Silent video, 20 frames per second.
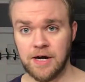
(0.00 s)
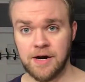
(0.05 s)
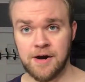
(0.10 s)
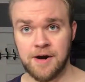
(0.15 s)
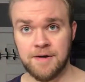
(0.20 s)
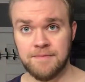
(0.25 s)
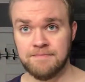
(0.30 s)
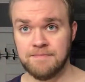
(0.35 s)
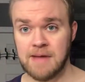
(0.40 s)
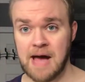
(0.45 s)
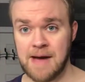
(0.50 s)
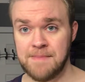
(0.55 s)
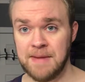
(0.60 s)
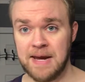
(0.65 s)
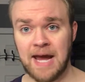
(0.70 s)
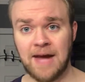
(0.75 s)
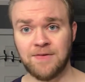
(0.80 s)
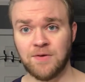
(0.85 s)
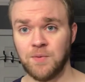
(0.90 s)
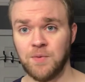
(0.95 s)
Um, I may
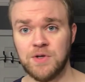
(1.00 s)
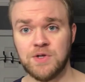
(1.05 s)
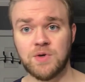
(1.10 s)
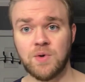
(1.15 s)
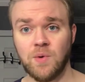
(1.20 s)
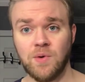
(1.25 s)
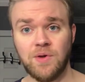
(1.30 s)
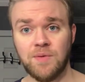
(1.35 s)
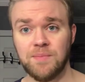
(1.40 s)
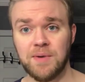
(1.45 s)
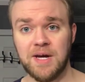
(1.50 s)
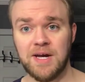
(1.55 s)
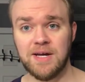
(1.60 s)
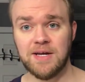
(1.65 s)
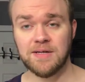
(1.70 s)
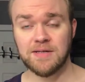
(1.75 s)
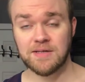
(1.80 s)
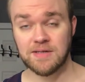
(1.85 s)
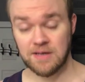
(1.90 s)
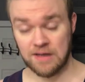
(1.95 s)
have to rescore the
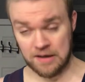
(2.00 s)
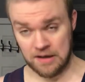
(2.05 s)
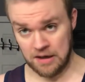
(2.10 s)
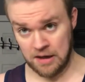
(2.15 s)
base.